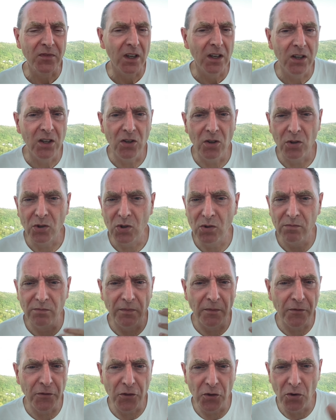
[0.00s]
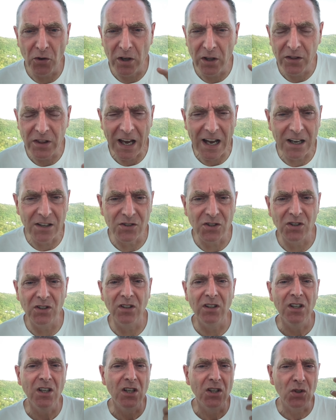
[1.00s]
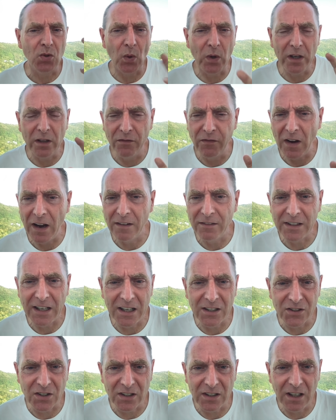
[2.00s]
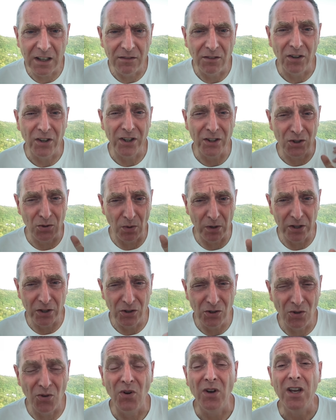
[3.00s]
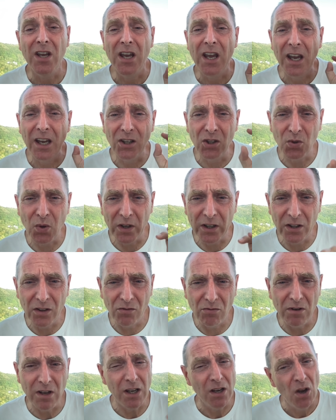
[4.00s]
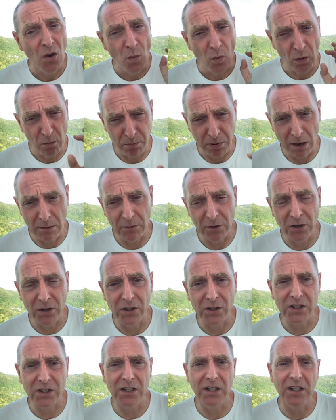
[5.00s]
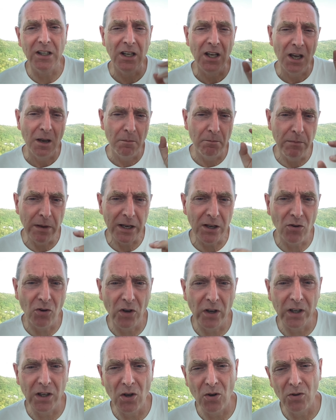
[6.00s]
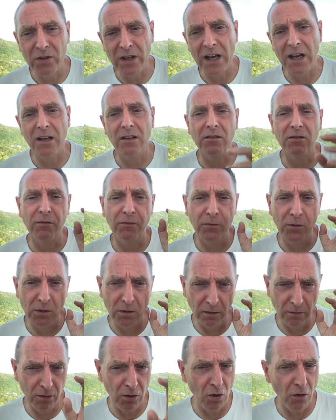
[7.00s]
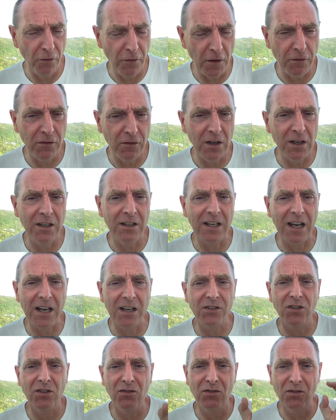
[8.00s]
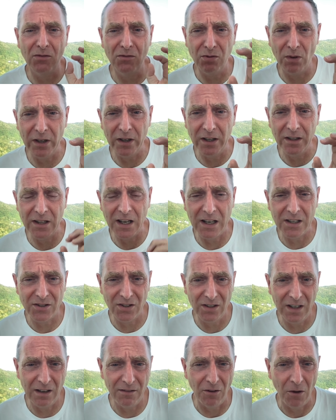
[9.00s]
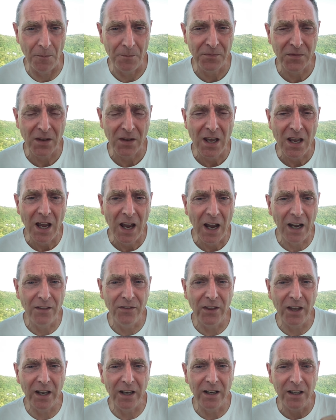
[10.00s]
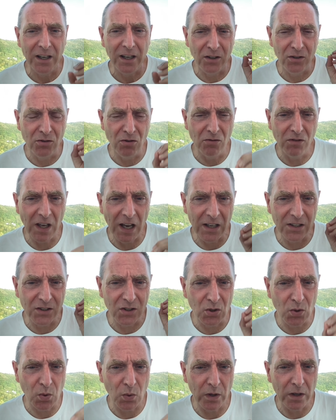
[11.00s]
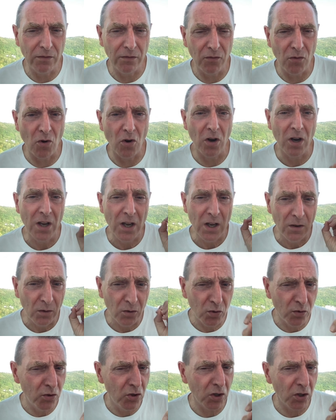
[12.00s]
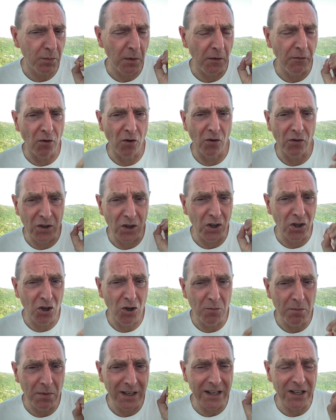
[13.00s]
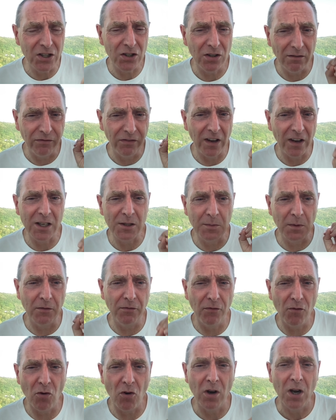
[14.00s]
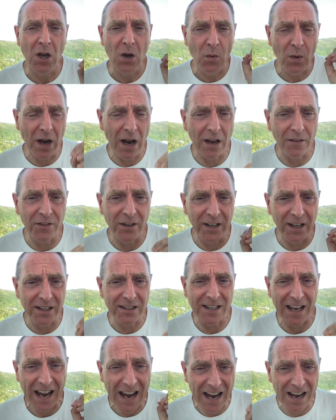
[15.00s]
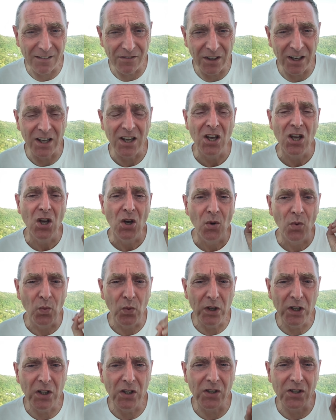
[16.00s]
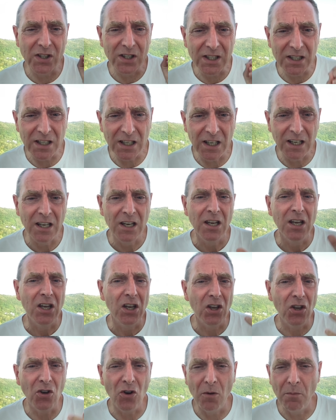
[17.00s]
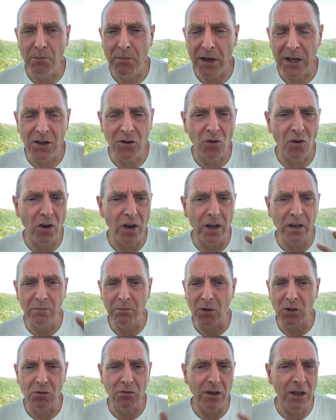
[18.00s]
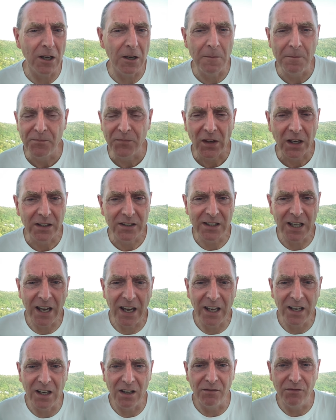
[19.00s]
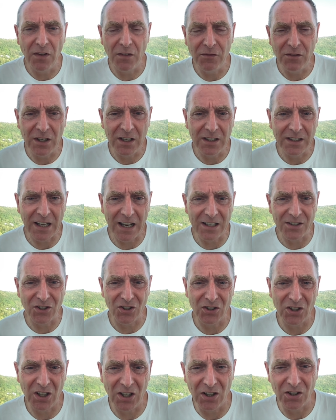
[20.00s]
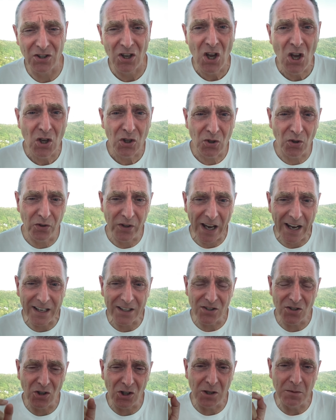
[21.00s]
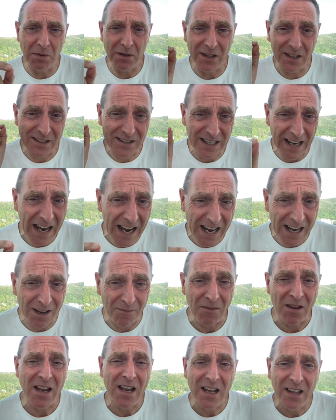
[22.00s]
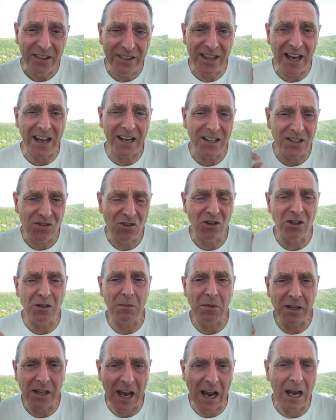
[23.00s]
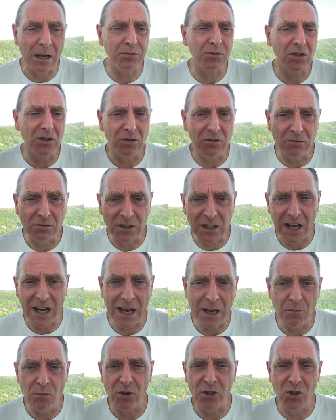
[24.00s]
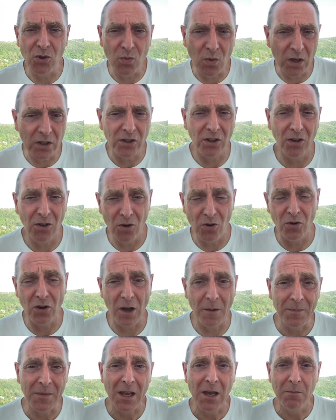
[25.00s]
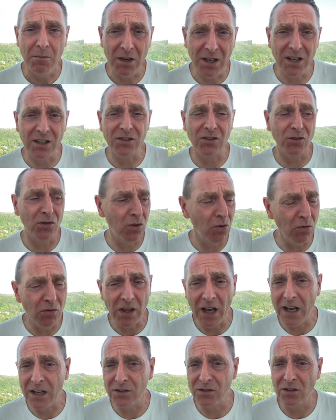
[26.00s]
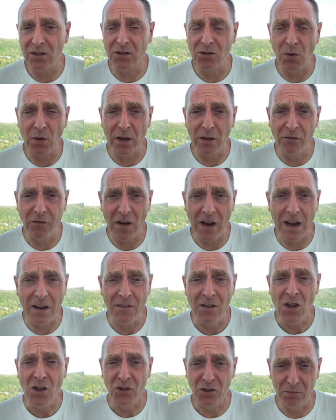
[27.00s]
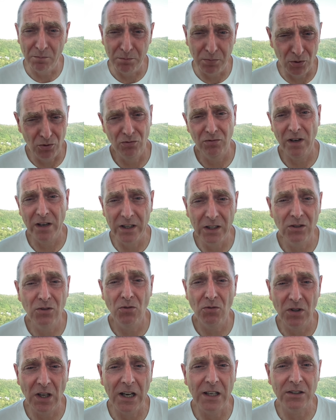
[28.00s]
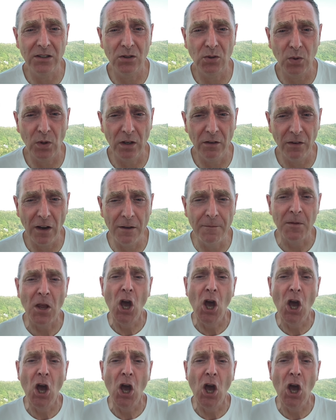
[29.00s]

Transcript: you know, 30,000, 25,000 level in 22. In 23, we're probably going to see Bitcoin go down, you know, 15,000 to 20,000 level. And then in 2024, just before the accumulation phase, before we have the next halving, we could see, you know, Bitcoin between $10,000 and $15,000. So that is going to be the time. That is going to be the absolute time when you want to load up, because in 2025, the bull run in 2025,